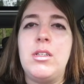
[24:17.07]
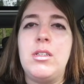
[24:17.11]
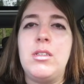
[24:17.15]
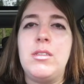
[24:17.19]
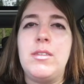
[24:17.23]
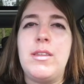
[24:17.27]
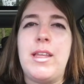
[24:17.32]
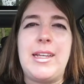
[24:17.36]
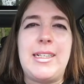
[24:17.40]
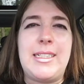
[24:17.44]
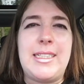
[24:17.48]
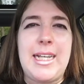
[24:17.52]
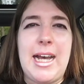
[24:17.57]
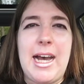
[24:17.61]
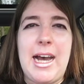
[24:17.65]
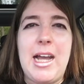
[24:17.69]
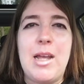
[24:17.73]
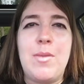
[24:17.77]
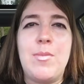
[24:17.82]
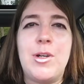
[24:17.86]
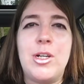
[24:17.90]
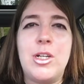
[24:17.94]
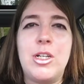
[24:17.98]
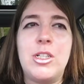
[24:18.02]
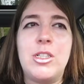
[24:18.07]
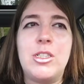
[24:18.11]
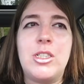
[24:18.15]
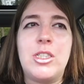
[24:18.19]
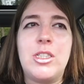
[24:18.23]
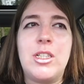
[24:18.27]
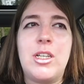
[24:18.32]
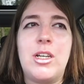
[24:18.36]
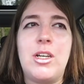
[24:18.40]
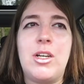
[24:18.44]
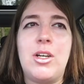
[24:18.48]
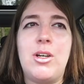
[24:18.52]
like timer.
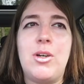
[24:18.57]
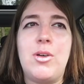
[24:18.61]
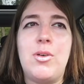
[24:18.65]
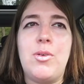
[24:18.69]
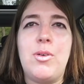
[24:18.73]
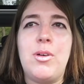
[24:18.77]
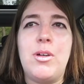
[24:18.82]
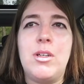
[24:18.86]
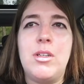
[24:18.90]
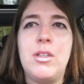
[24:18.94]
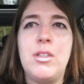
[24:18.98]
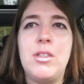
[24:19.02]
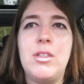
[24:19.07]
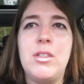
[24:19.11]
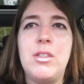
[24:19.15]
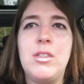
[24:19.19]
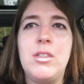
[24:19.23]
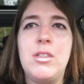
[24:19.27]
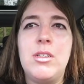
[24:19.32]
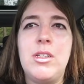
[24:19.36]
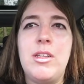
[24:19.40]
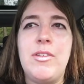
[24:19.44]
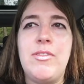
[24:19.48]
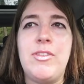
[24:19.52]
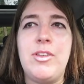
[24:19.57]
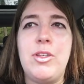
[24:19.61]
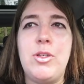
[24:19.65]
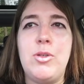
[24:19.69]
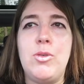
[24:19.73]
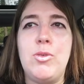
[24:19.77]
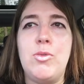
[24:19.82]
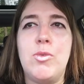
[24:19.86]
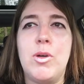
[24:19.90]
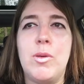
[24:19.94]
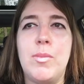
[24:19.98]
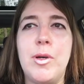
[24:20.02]
So if
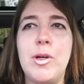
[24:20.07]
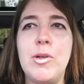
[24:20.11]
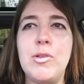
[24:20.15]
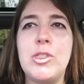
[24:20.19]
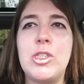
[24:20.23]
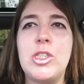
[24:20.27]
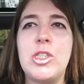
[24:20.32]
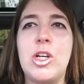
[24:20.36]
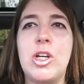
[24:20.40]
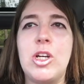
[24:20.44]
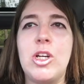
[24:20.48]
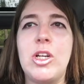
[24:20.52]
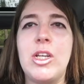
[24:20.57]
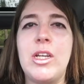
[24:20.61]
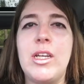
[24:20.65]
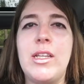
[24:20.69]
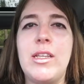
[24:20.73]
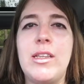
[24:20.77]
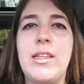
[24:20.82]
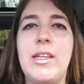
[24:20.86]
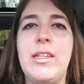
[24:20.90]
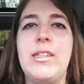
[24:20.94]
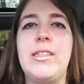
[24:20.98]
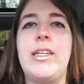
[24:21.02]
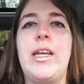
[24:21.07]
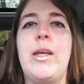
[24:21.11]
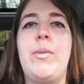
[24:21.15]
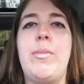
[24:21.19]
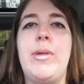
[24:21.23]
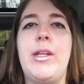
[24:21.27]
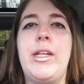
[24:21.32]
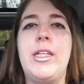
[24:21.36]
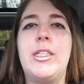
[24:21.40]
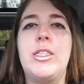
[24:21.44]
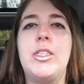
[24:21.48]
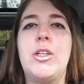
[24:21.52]
you remote start it and then 10
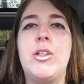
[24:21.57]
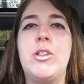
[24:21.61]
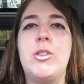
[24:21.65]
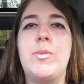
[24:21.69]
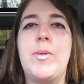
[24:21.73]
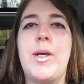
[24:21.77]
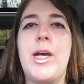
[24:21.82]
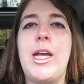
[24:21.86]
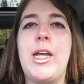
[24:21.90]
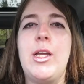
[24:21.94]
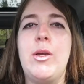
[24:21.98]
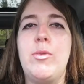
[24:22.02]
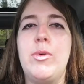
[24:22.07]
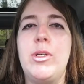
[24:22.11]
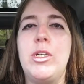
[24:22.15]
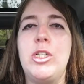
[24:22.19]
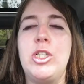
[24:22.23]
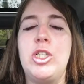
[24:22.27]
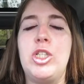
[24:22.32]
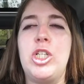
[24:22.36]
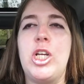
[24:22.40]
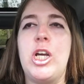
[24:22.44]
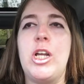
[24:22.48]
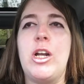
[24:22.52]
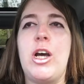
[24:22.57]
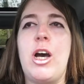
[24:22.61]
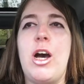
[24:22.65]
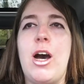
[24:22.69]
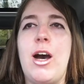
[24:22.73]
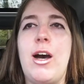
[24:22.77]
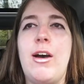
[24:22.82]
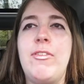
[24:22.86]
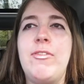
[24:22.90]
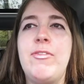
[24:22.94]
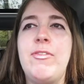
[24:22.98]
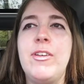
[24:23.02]
minutes goes by, it will shut
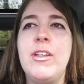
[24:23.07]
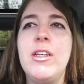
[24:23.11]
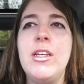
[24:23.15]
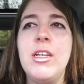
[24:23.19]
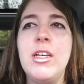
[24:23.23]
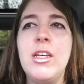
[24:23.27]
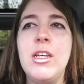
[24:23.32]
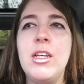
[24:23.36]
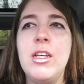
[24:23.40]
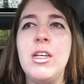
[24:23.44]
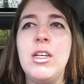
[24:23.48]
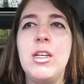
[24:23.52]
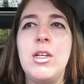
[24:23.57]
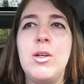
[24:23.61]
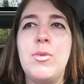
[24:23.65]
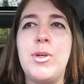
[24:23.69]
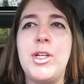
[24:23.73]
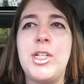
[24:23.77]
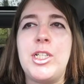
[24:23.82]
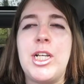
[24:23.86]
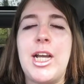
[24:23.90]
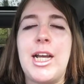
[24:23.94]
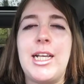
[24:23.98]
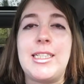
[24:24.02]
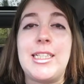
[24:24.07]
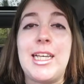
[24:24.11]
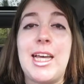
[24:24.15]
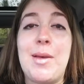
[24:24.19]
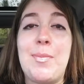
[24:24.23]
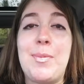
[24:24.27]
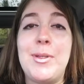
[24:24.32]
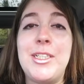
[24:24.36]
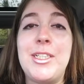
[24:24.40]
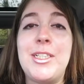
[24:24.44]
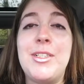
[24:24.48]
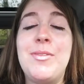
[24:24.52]
off, which has
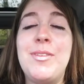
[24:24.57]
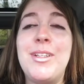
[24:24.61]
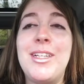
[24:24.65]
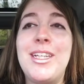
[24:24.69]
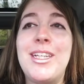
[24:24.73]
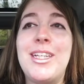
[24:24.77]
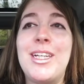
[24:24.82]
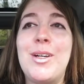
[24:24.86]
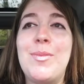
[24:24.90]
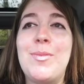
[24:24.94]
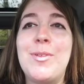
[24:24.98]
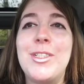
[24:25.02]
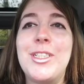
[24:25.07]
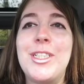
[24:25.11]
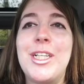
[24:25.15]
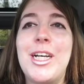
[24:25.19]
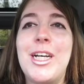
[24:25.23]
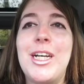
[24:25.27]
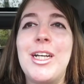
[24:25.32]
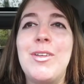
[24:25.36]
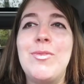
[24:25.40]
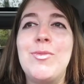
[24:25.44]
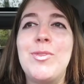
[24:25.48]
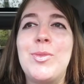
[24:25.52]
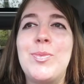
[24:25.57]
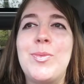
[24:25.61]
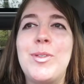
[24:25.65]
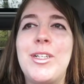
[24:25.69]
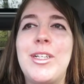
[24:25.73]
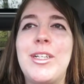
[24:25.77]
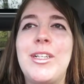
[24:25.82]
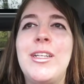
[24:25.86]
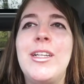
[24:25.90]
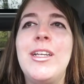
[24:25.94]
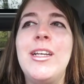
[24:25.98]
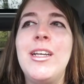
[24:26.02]
happened to me a couple times,
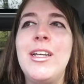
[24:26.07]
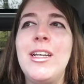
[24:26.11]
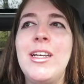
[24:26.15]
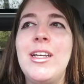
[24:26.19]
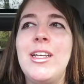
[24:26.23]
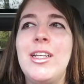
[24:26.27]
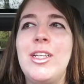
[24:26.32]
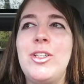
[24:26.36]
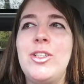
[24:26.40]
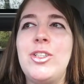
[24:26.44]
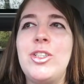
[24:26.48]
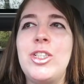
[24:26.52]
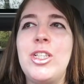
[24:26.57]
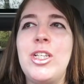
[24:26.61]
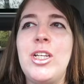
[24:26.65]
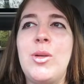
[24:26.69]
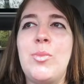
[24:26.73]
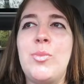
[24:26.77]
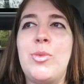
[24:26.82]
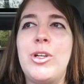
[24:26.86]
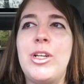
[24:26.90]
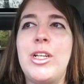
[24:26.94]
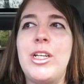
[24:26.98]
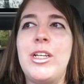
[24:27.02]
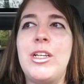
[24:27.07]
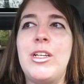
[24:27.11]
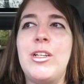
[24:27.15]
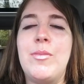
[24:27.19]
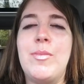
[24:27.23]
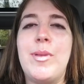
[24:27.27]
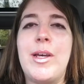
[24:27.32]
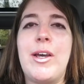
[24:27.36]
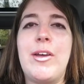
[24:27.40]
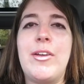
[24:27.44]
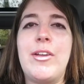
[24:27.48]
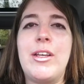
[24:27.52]
but usually I'm pretty good
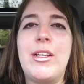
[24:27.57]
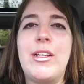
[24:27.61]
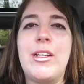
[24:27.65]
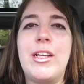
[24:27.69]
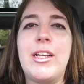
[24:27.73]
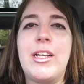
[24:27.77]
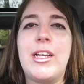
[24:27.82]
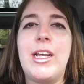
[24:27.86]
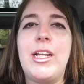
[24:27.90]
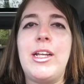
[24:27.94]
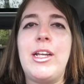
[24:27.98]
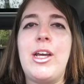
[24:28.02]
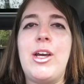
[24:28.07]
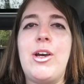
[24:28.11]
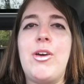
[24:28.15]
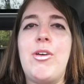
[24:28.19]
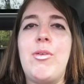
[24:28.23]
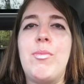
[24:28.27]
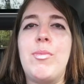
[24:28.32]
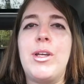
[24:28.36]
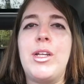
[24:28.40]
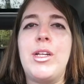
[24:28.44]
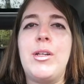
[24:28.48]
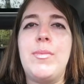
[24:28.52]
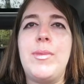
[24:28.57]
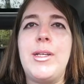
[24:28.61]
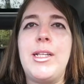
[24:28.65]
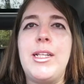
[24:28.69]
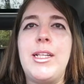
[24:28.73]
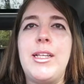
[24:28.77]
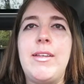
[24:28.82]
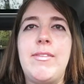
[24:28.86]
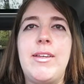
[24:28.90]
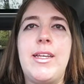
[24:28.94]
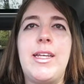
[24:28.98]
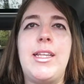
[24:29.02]
about it. Like I know I'm gonna be
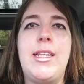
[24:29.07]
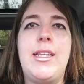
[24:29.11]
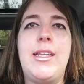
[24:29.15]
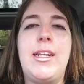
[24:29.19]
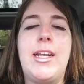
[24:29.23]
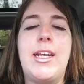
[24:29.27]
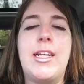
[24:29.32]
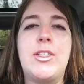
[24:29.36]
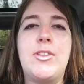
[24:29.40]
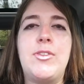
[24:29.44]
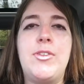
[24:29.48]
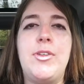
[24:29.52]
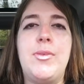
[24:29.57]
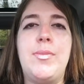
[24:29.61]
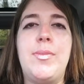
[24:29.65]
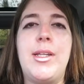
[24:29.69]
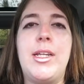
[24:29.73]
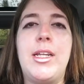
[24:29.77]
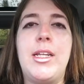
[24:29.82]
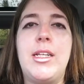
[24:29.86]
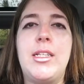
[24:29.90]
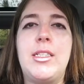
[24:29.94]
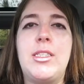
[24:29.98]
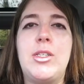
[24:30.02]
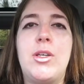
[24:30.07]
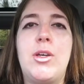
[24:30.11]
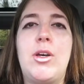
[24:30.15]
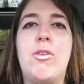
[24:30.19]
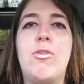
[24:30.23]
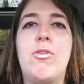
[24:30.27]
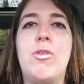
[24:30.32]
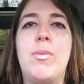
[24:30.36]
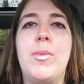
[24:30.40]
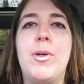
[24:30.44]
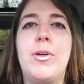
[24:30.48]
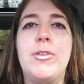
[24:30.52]
leaving in the next few minutes, so I'll
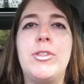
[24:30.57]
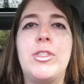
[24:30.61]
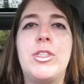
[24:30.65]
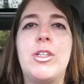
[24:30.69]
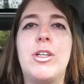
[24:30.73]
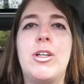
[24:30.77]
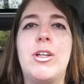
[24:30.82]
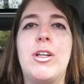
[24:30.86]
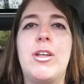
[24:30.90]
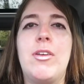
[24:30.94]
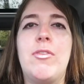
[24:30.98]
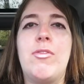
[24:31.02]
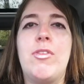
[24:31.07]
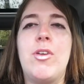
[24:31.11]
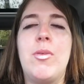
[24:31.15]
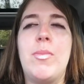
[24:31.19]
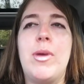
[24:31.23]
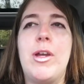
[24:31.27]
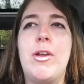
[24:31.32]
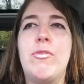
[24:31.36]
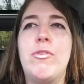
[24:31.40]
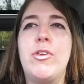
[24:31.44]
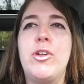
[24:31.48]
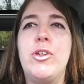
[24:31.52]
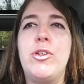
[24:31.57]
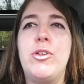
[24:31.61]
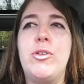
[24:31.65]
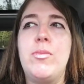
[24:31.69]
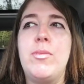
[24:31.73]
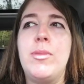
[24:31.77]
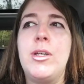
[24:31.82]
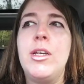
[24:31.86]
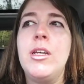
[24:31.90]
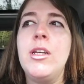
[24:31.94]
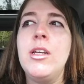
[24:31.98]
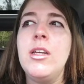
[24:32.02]
remote start it from my room